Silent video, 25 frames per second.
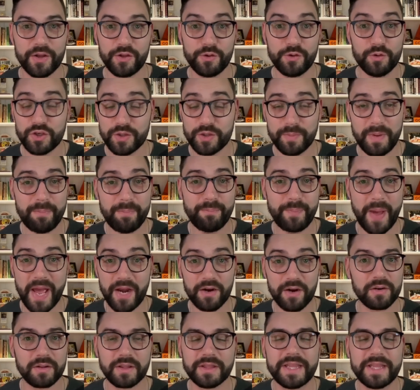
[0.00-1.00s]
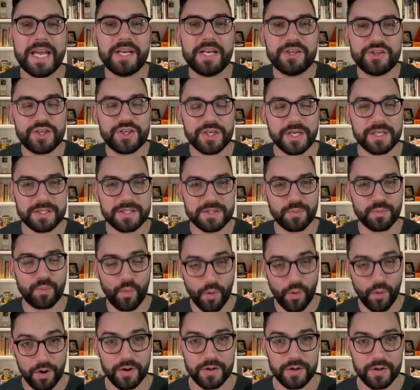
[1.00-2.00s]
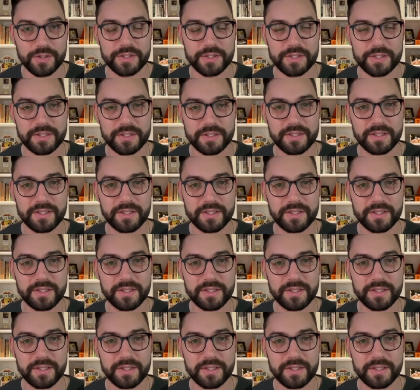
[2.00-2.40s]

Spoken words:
you should be better. They just weren't.